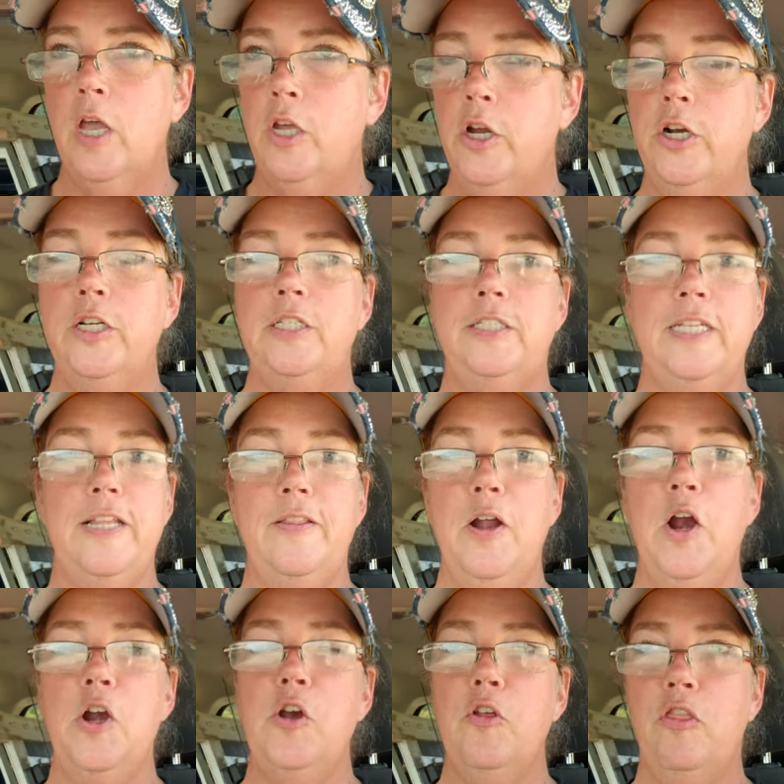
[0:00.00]
you're just sitting
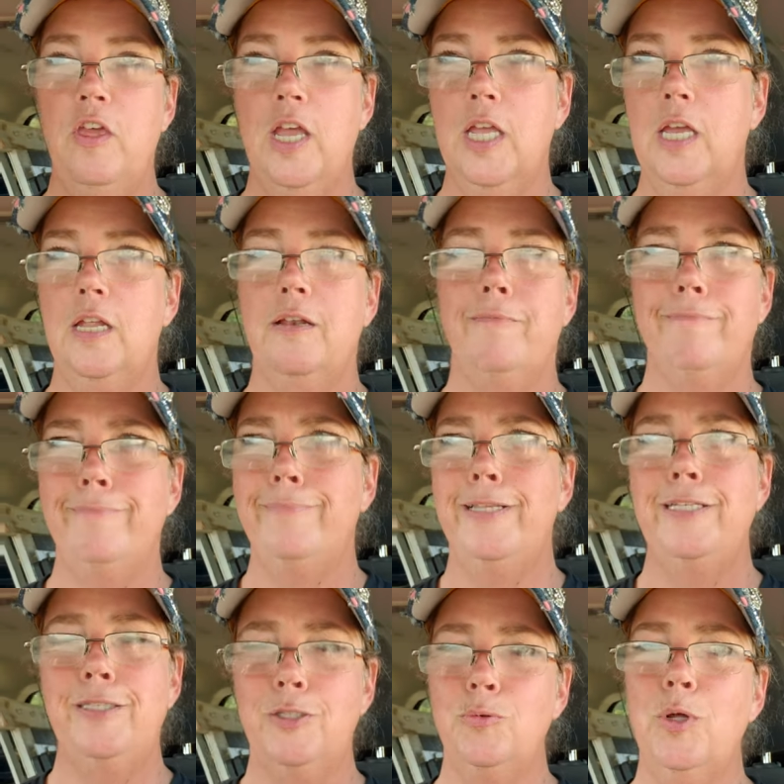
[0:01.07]
there and you're thinking
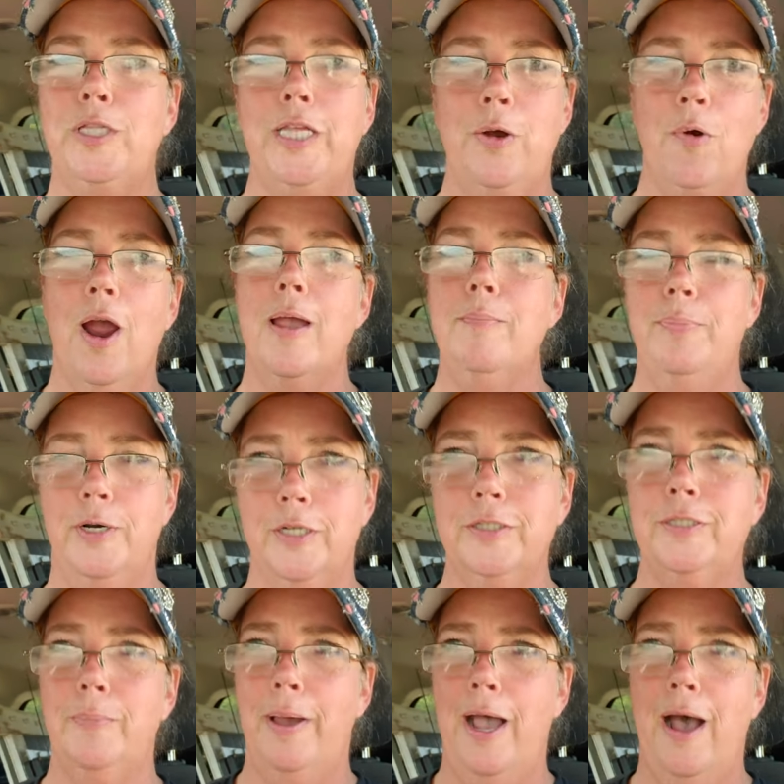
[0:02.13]
this is what they write books
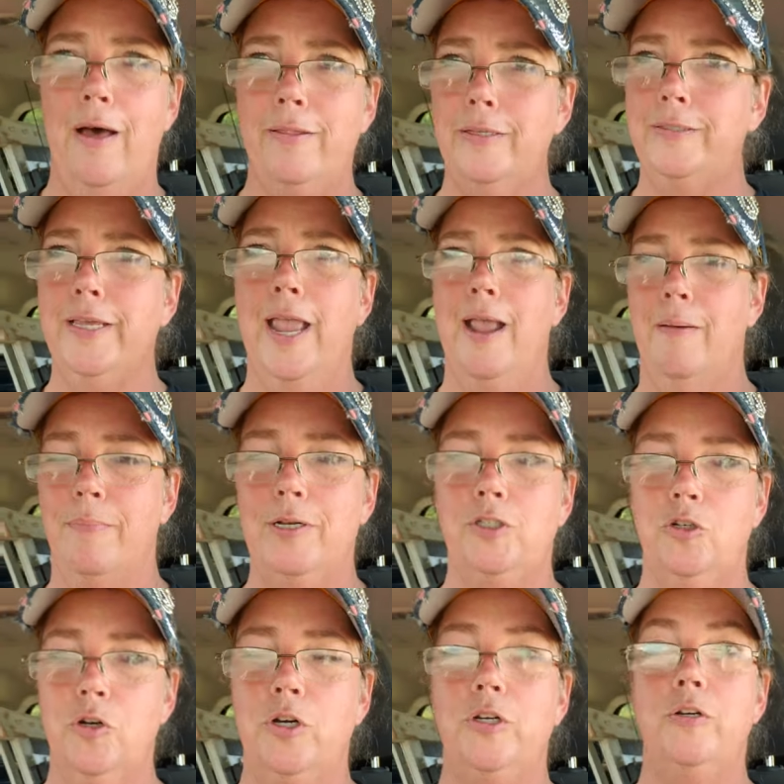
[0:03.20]
about. This can't be
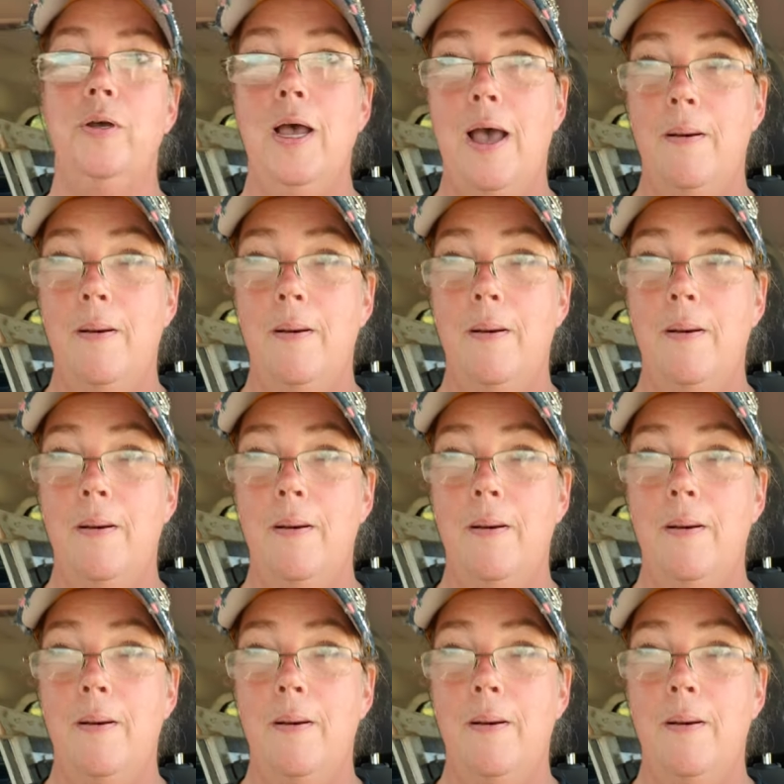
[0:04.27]
true.